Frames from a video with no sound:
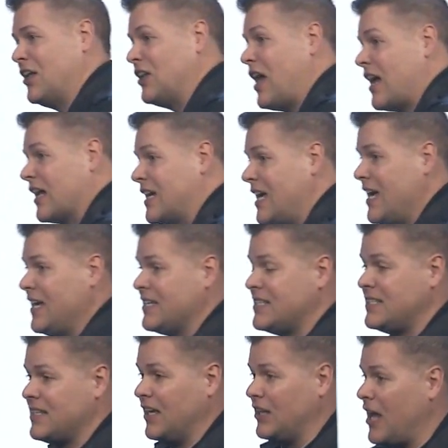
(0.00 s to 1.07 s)
lot
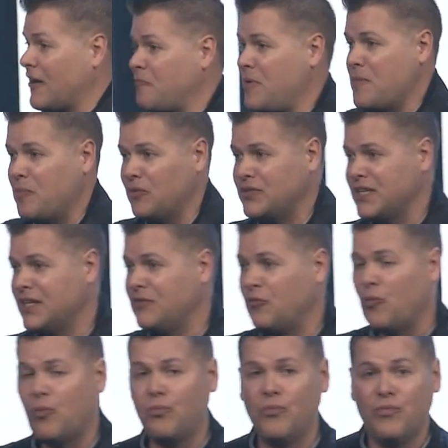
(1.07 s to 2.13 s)
of people did
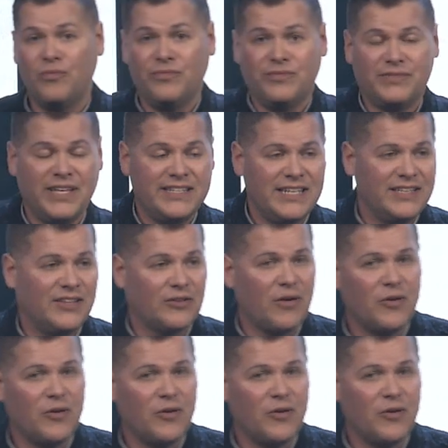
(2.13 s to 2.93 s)
their